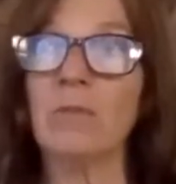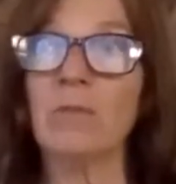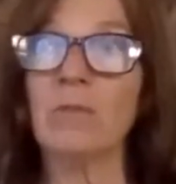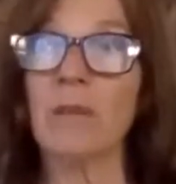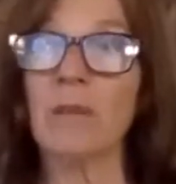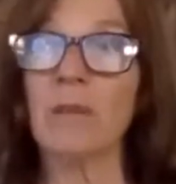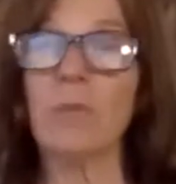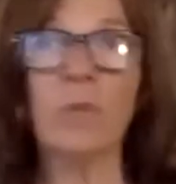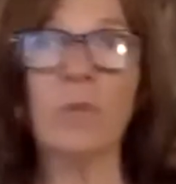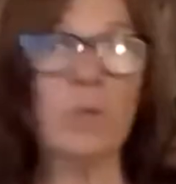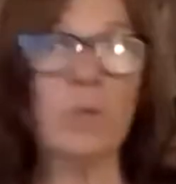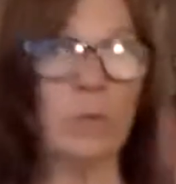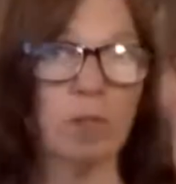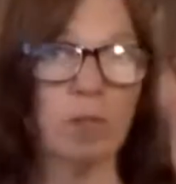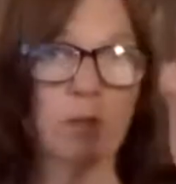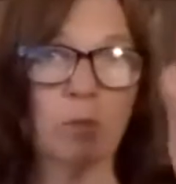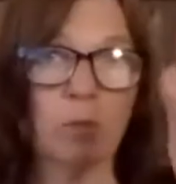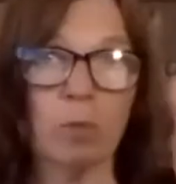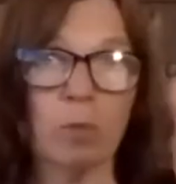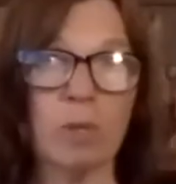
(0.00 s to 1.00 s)
we
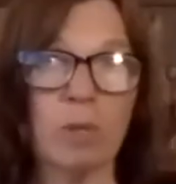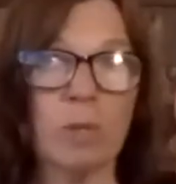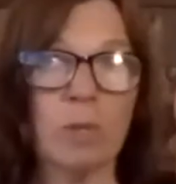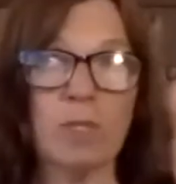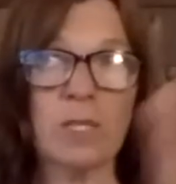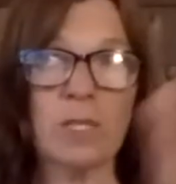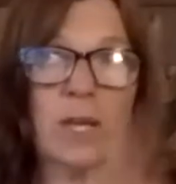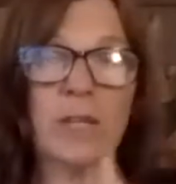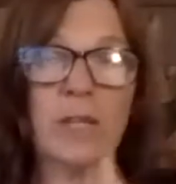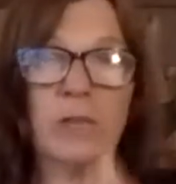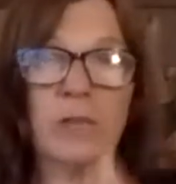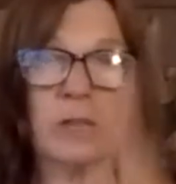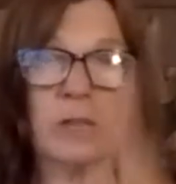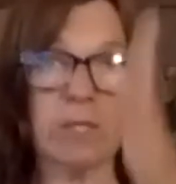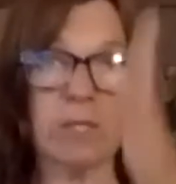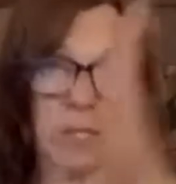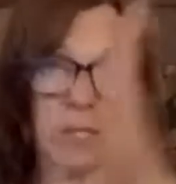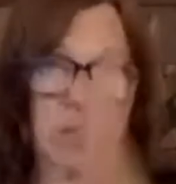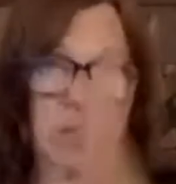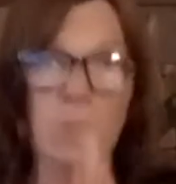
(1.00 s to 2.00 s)
would titer in
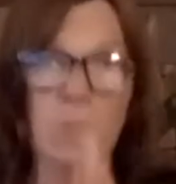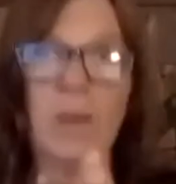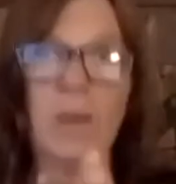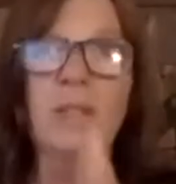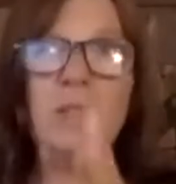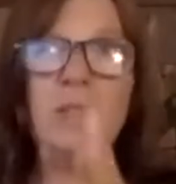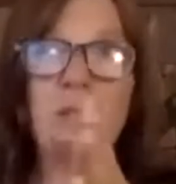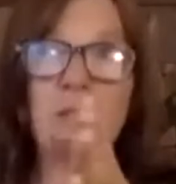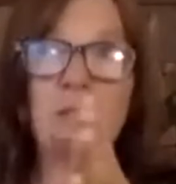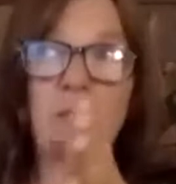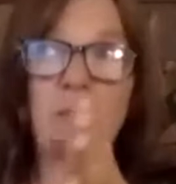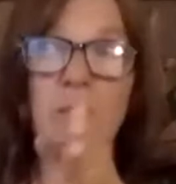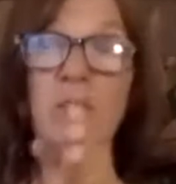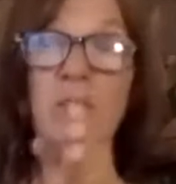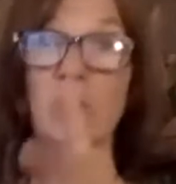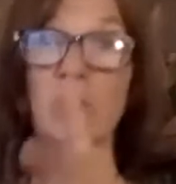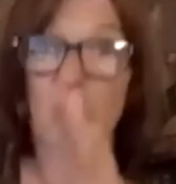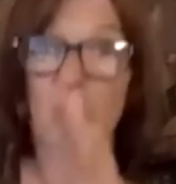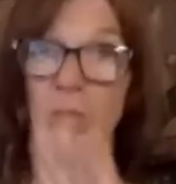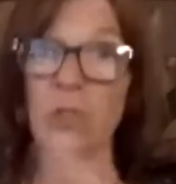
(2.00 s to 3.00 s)
6 months to be
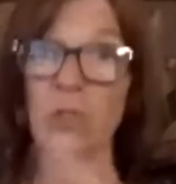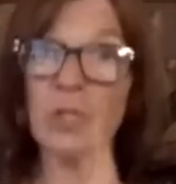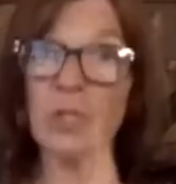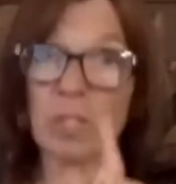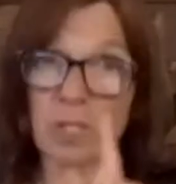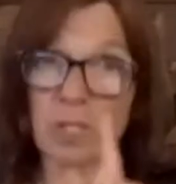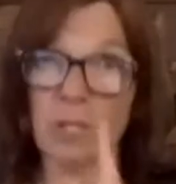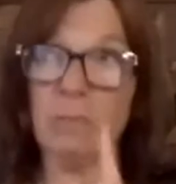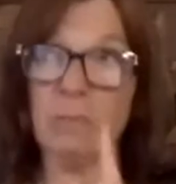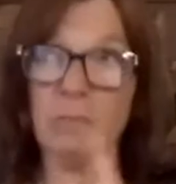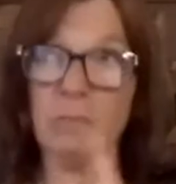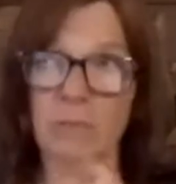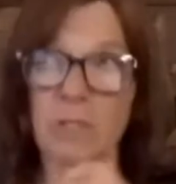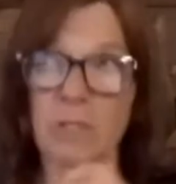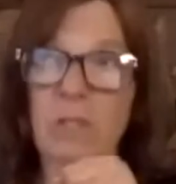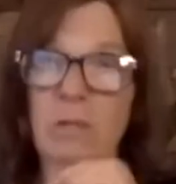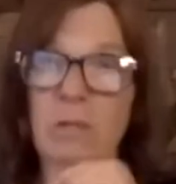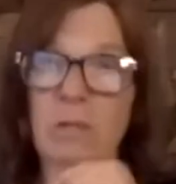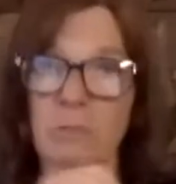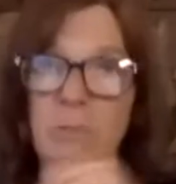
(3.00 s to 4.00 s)
sure, just to
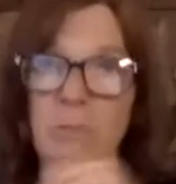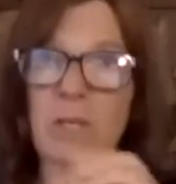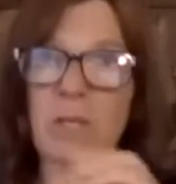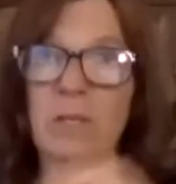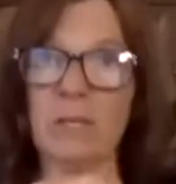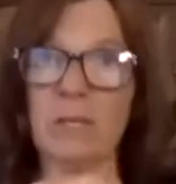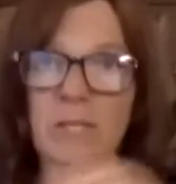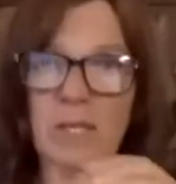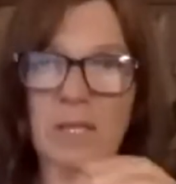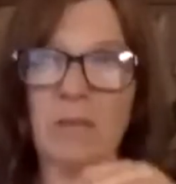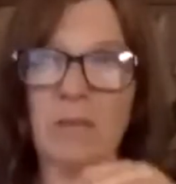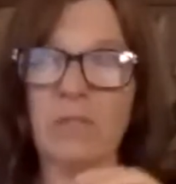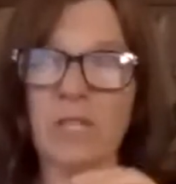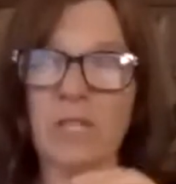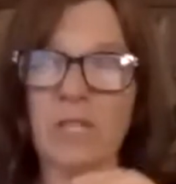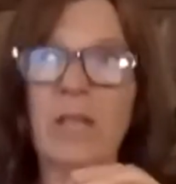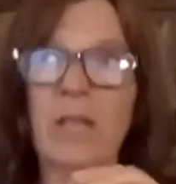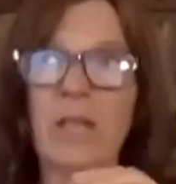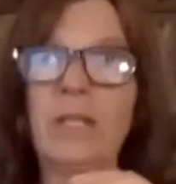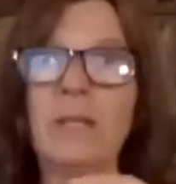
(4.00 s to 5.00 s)
be on the safe
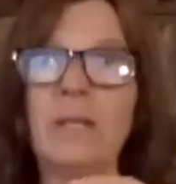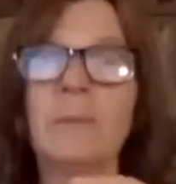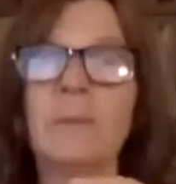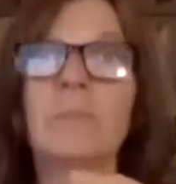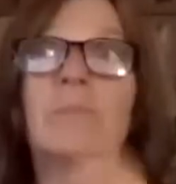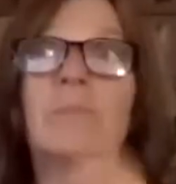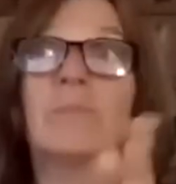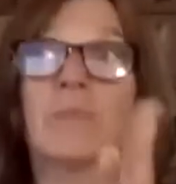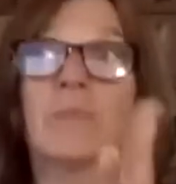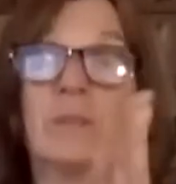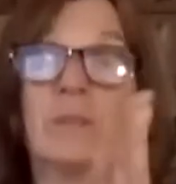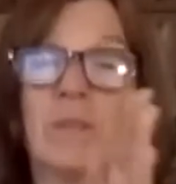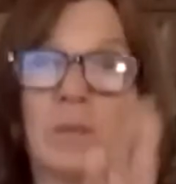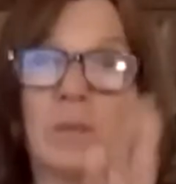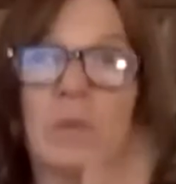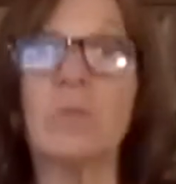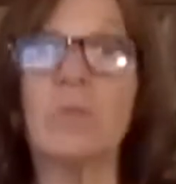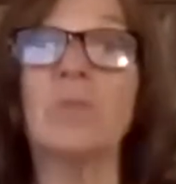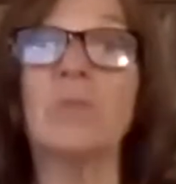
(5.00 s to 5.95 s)
side. Then we would